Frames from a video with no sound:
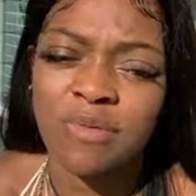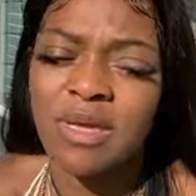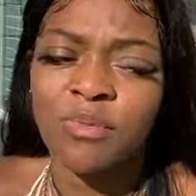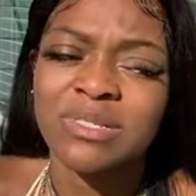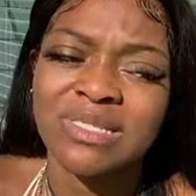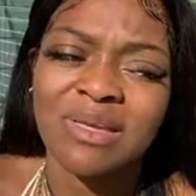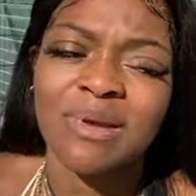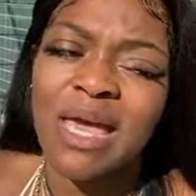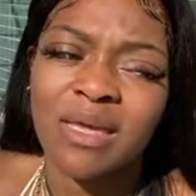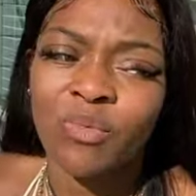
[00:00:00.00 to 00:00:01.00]
It will seem
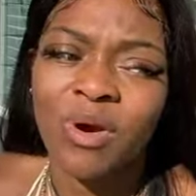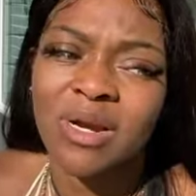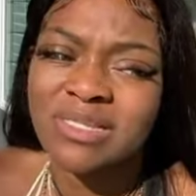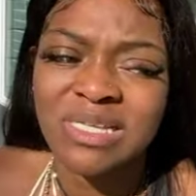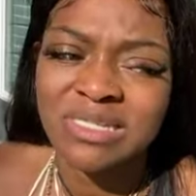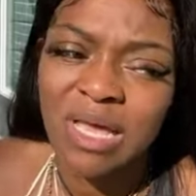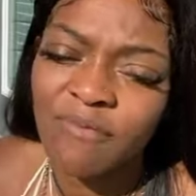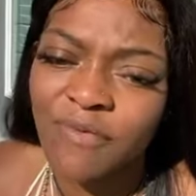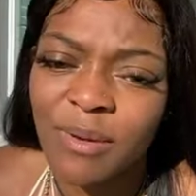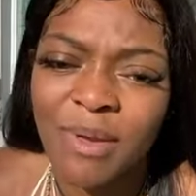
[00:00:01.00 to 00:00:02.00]
like, where does this
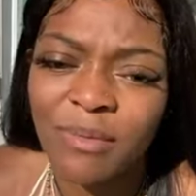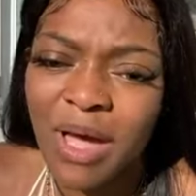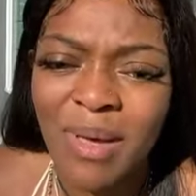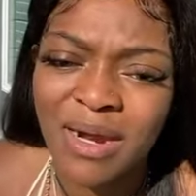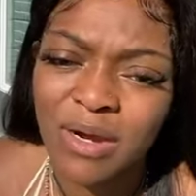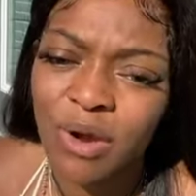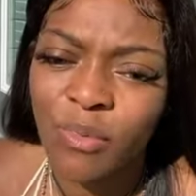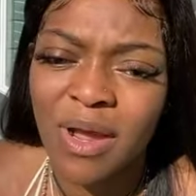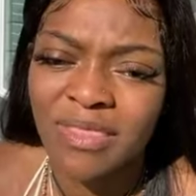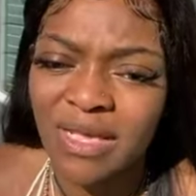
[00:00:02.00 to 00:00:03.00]
come from? It will come out of
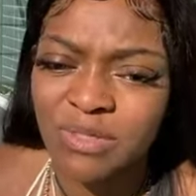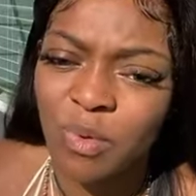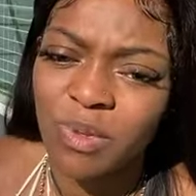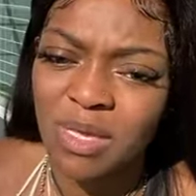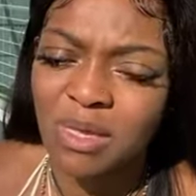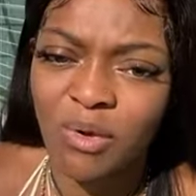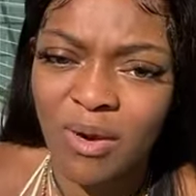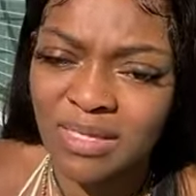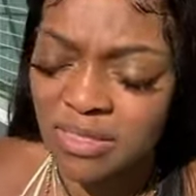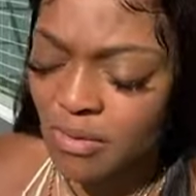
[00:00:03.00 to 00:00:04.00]
nowhere. Things will be
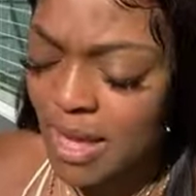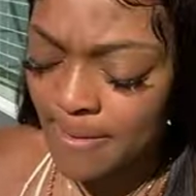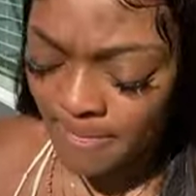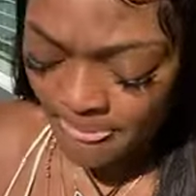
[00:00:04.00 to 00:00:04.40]
crazy, okay?